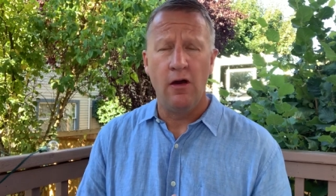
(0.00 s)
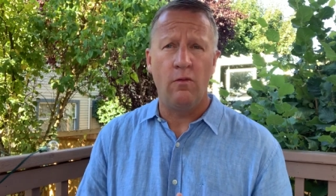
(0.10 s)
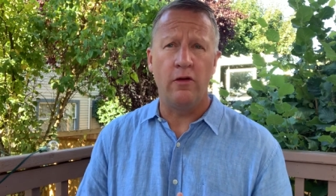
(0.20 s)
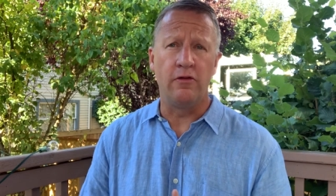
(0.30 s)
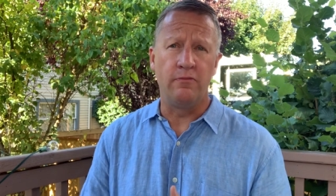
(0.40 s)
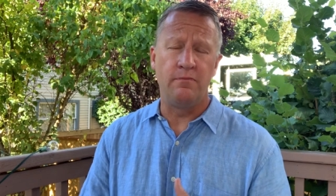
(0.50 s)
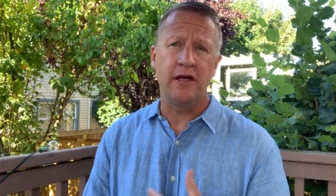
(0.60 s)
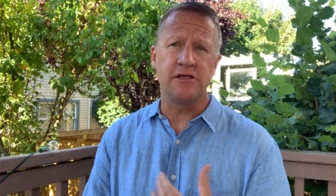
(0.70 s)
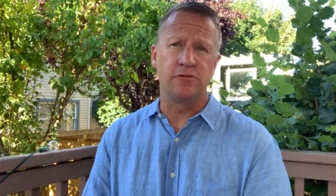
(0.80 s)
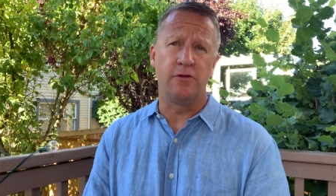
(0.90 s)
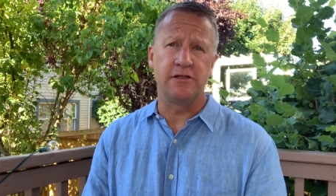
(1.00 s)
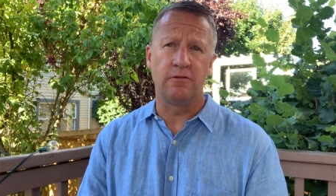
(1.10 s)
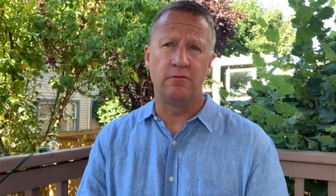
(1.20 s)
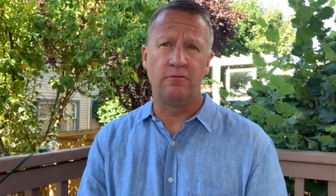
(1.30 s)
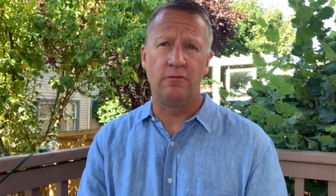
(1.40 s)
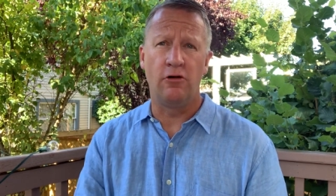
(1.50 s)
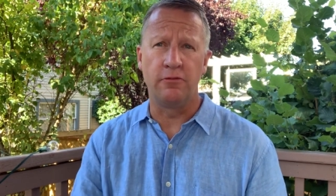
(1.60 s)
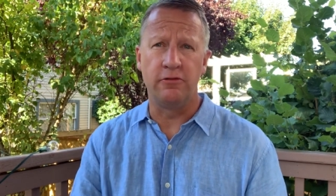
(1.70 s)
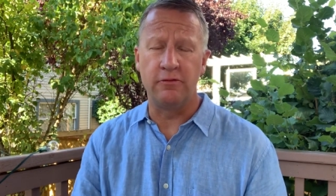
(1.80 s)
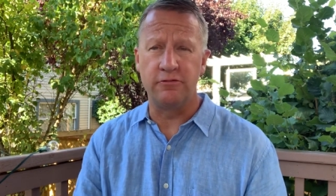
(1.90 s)
One of the biggest tweaks that
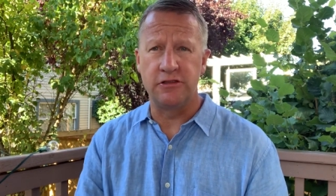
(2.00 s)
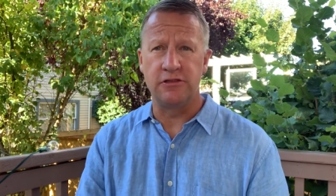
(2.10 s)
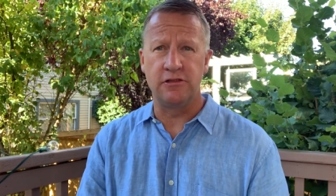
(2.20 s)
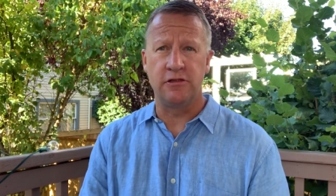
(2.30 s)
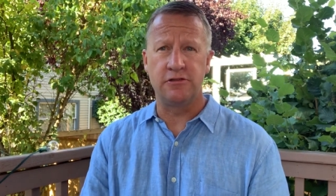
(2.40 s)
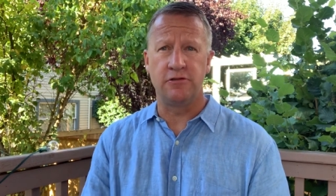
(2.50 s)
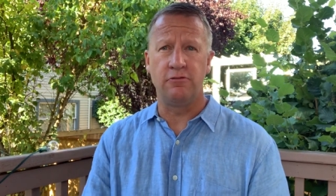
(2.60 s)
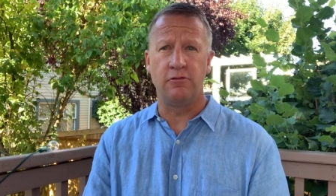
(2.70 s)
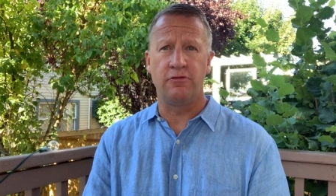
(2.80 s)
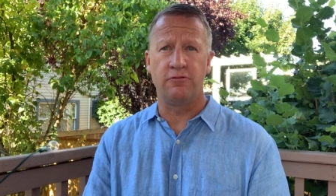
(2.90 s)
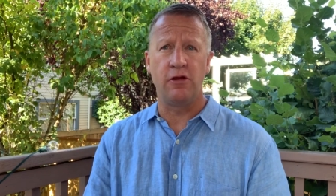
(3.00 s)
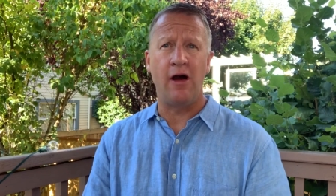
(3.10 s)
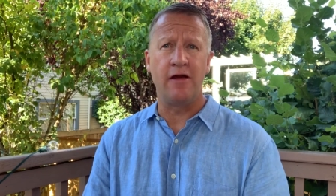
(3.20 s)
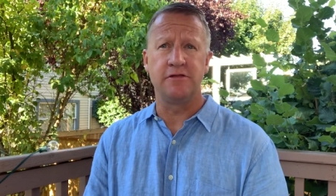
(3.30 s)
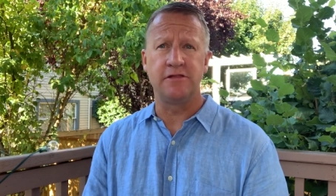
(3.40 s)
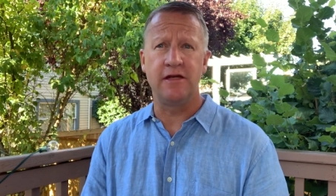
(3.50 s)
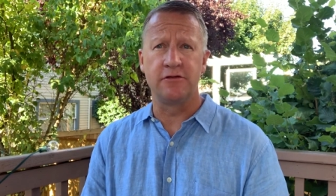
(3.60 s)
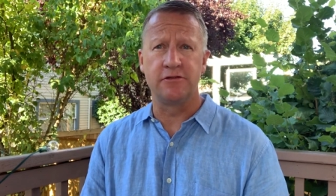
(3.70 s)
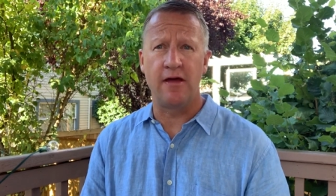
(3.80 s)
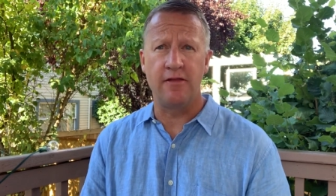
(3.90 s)
Holmgren did was institute three wide
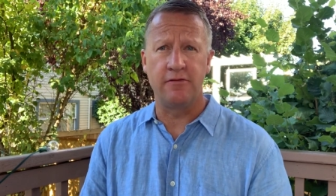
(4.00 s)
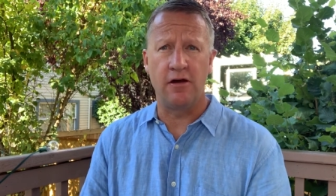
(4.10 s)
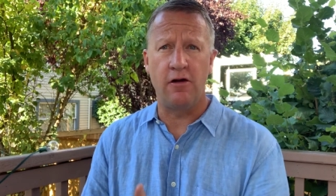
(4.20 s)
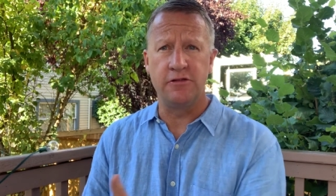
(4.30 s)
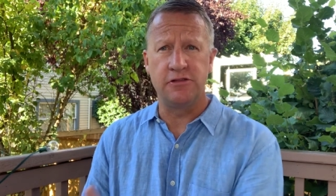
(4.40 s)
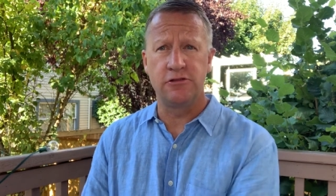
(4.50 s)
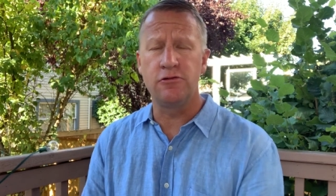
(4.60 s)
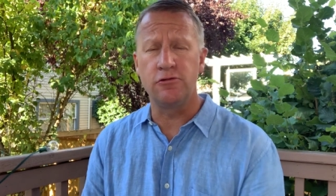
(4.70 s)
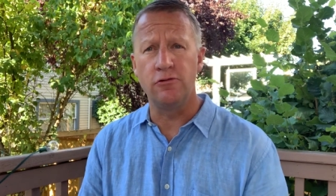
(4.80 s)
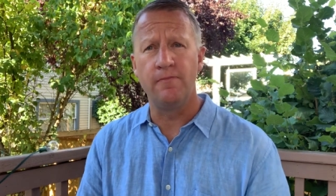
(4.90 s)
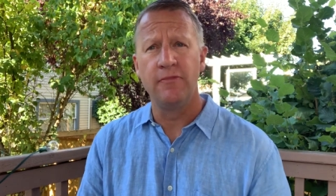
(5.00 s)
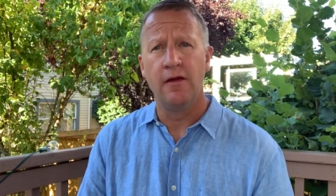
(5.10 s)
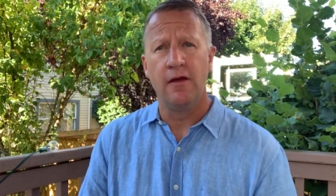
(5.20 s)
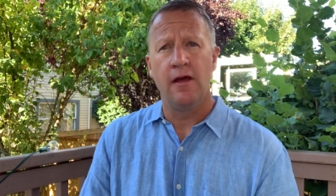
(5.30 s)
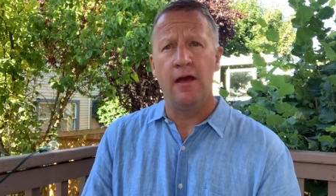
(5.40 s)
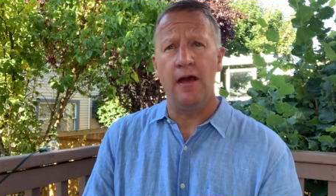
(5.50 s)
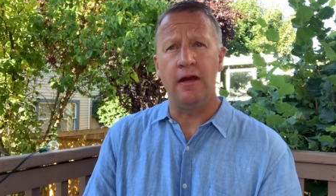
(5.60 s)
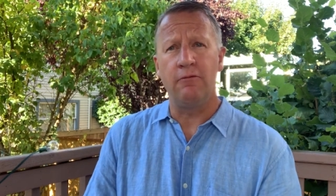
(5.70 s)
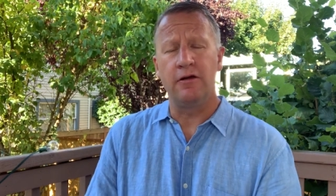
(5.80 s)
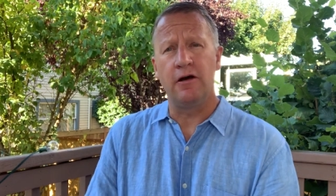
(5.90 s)
receivers rather than always two, and
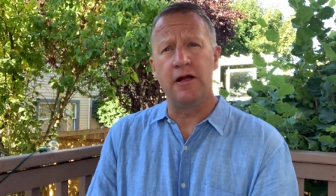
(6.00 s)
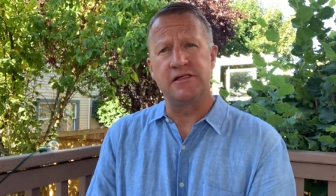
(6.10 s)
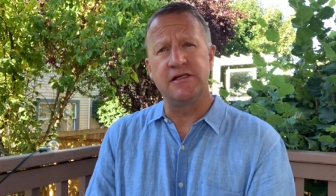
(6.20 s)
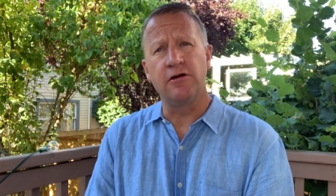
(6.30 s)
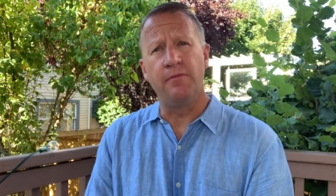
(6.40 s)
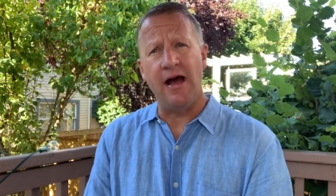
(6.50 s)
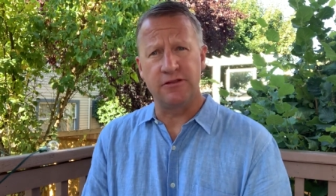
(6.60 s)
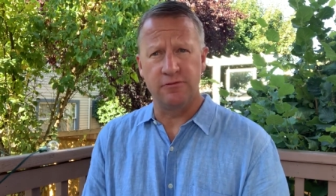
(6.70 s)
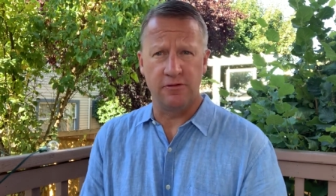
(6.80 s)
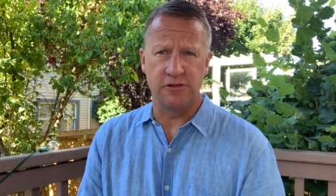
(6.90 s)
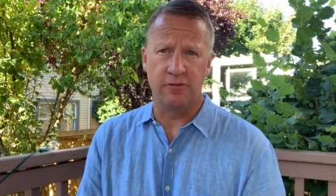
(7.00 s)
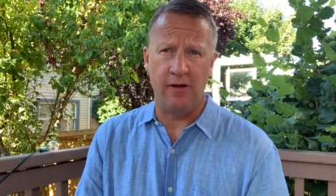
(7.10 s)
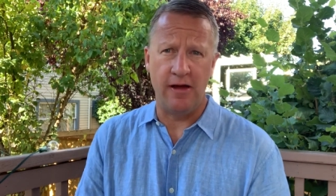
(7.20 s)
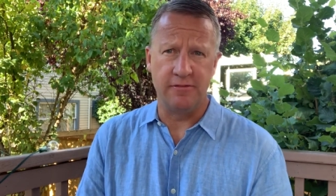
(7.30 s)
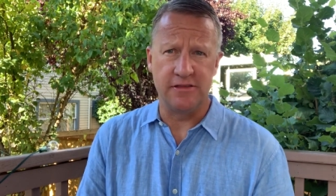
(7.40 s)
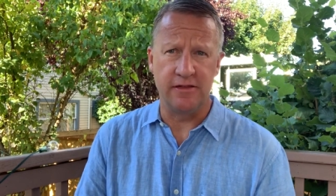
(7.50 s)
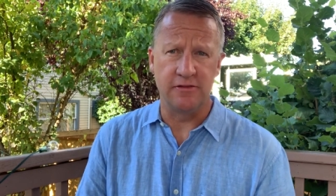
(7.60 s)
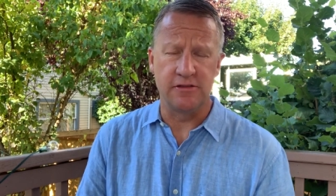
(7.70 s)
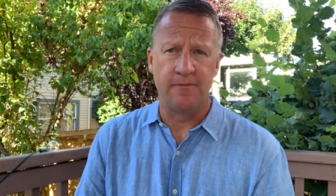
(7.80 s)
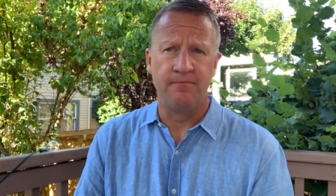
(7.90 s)
he went a lot of single backs with those three wide
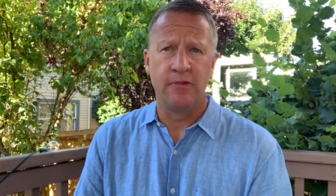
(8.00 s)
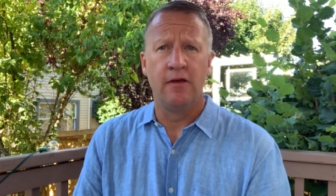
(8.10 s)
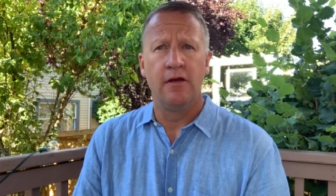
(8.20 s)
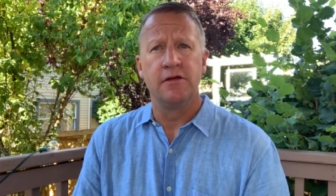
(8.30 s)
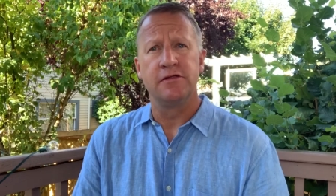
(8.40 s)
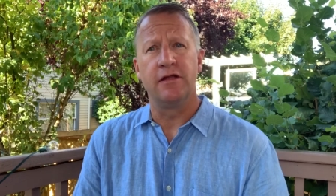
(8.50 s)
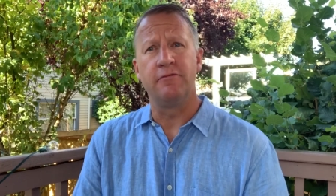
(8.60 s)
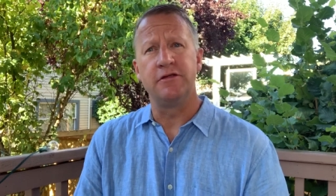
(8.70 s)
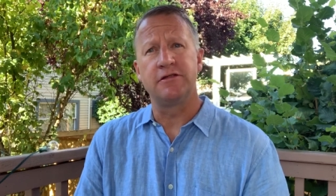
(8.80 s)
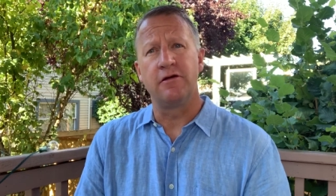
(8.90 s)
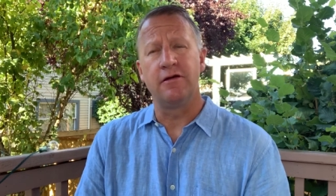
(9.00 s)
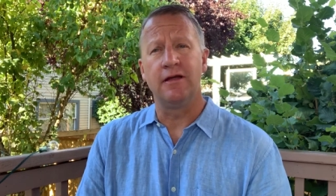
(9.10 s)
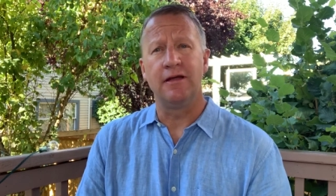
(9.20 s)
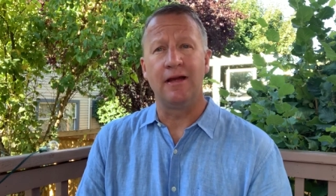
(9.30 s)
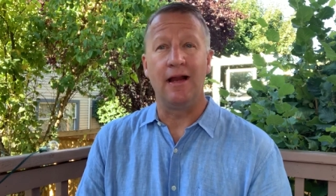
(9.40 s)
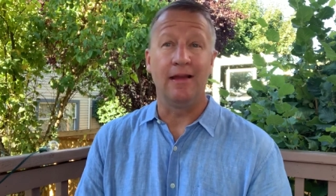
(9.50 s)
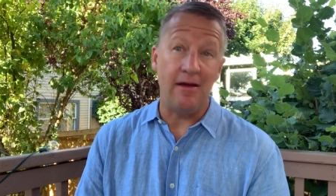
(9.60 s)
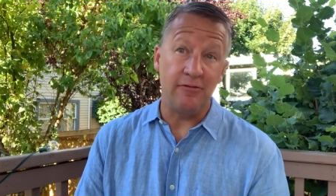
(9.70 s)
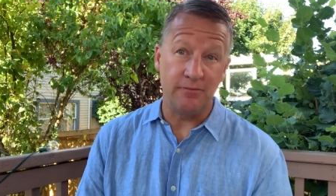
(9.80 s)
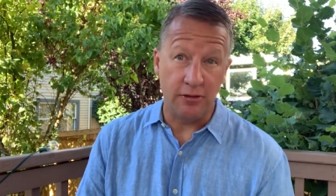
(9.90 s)
receivers. So then we started to get
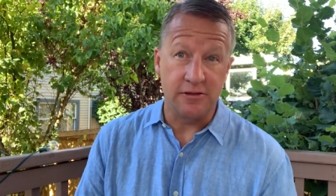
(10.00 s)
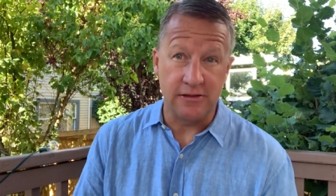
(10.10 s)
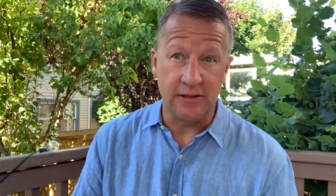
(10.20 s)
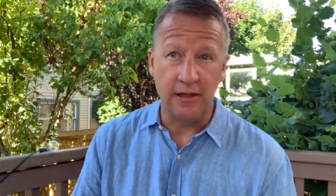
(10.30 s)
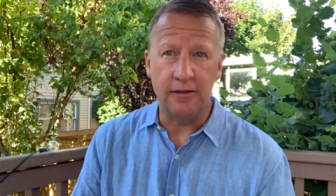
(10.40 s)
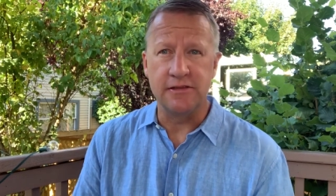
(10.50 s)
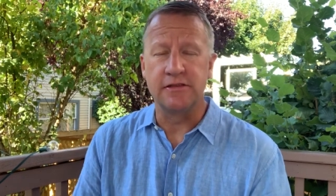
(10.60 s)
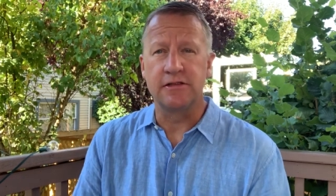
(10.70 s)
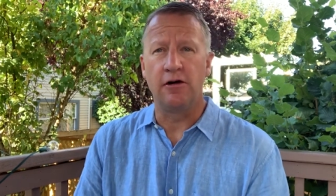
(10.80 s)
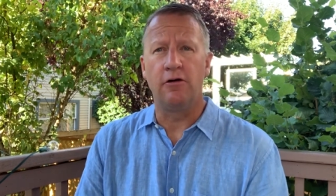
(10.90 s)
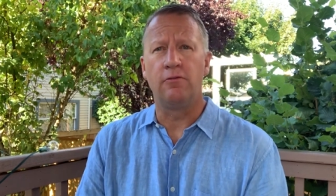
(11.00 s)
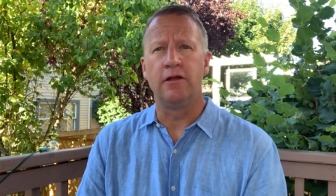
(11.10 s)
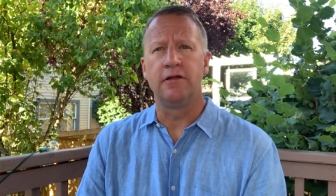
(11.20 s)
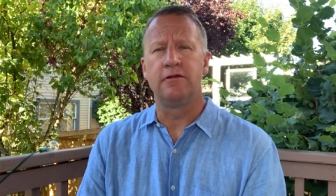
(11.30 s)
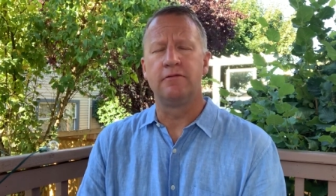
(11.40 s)
11 personnel, as it's called, one